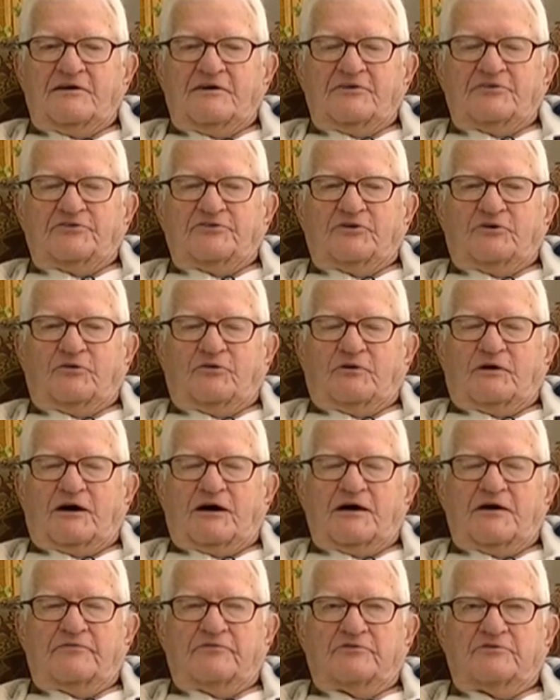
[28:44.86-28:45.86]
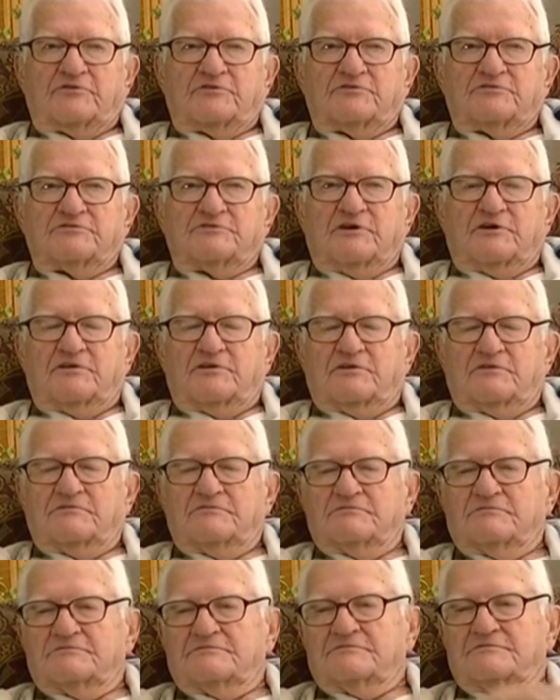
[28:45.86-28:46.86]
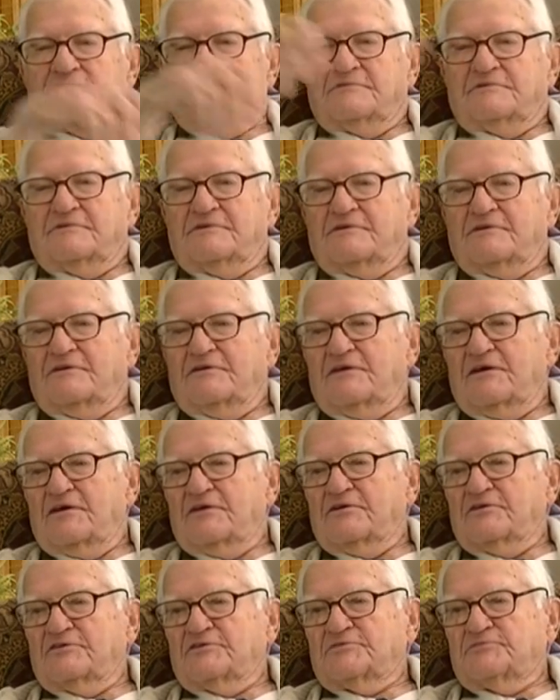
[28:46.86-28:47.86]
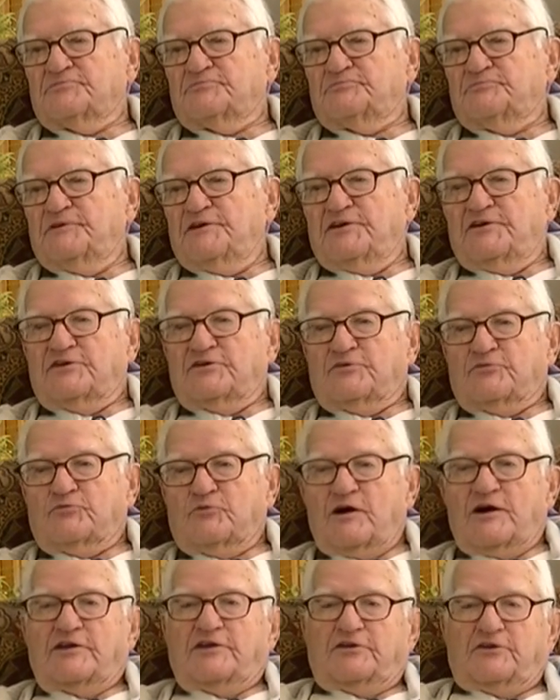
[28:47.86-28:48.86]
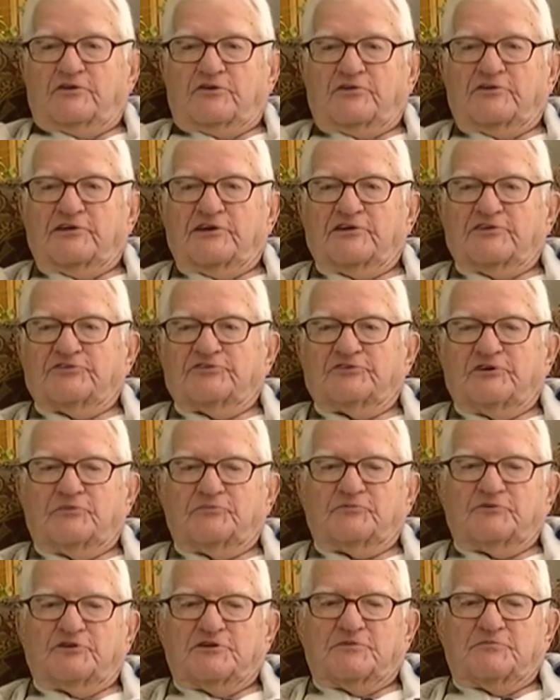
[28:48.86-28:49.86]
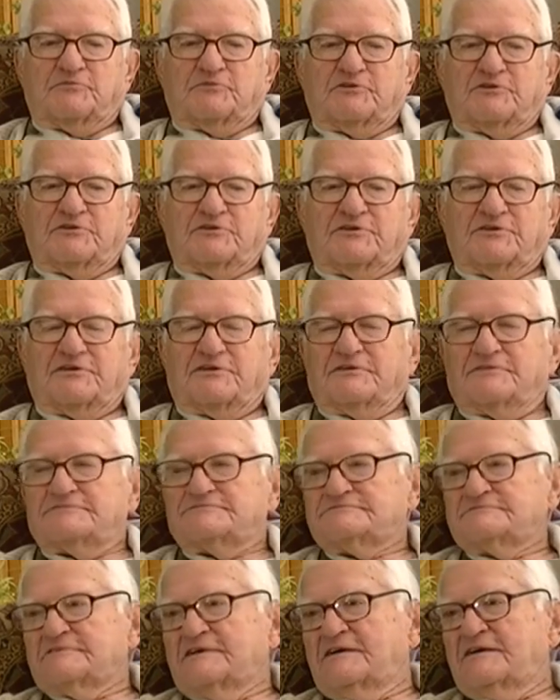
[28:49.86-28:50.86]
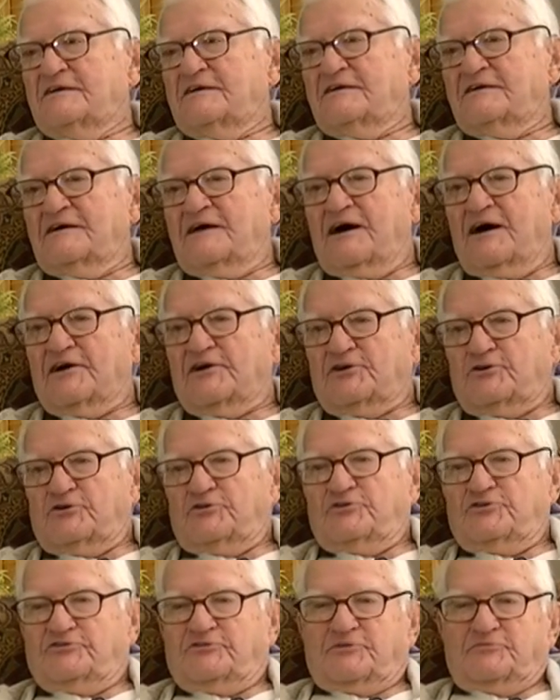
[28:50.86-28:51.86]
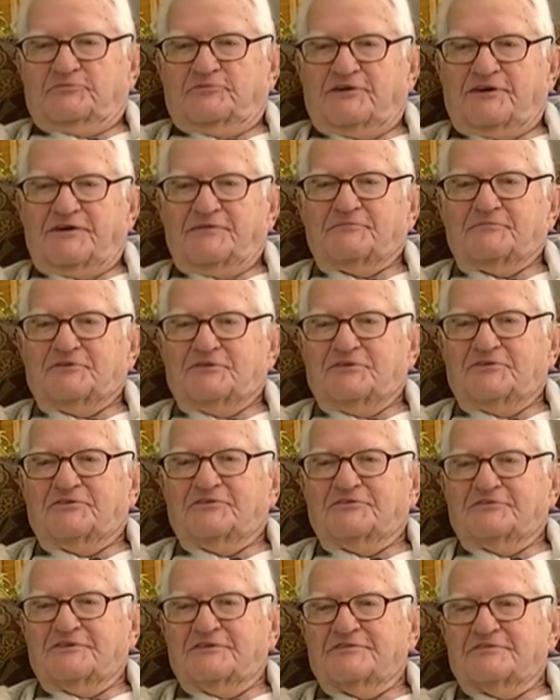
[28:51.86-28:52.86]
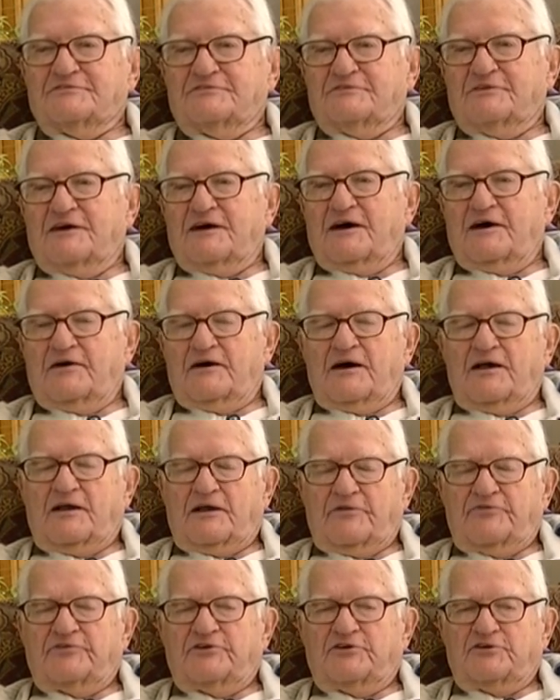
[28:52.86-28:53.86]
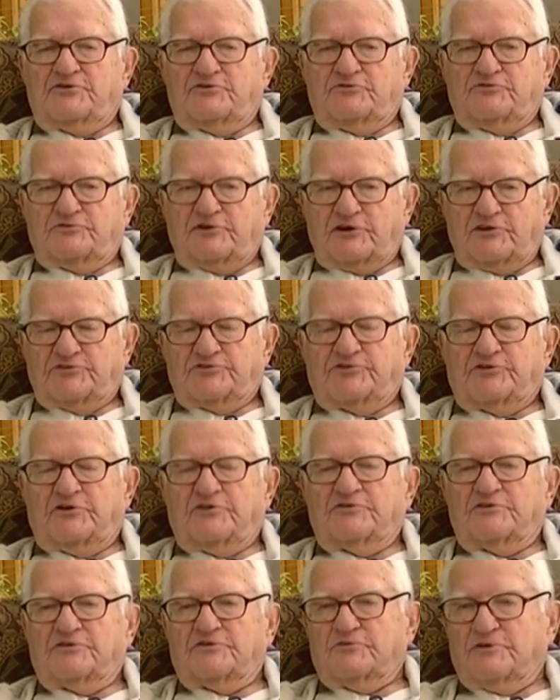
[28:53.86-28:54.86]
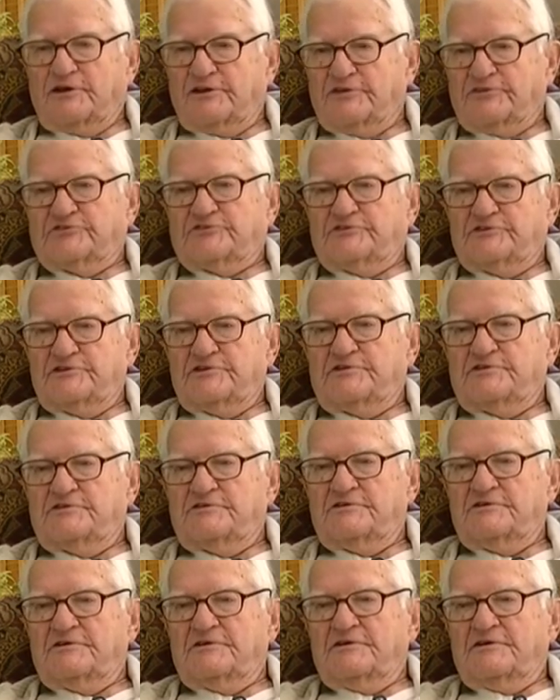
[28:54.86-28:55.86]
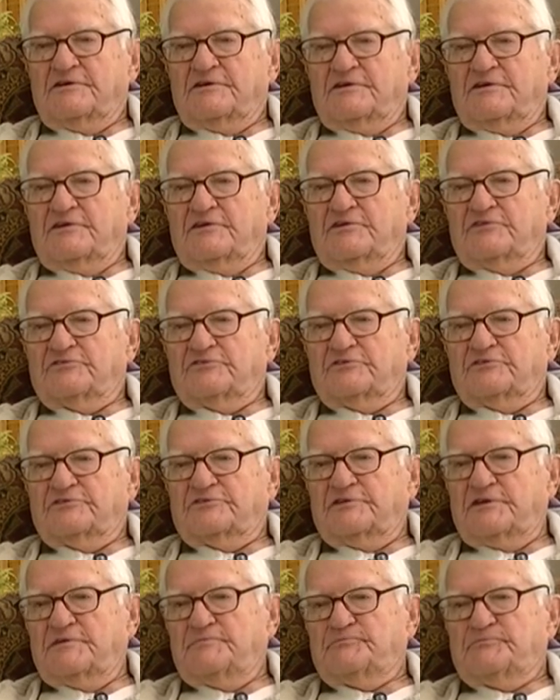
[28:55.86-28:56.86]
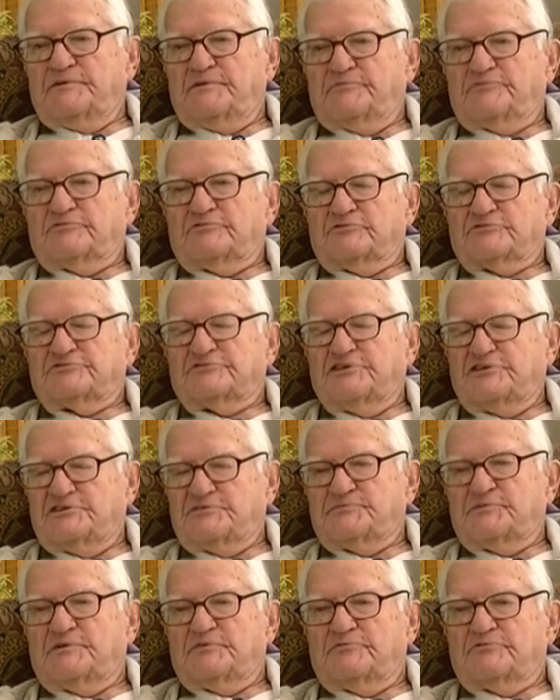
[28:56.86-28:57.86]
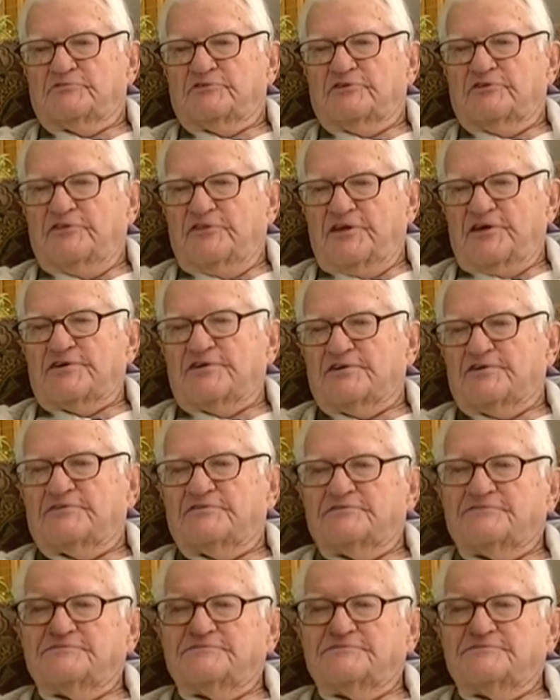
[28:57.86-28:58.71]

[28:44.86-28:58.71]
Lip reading: So I haven't done a lot of speaking and writing on that subject, but I could sometime, you know. And I think you've touched on the greatest need is to teach people to think.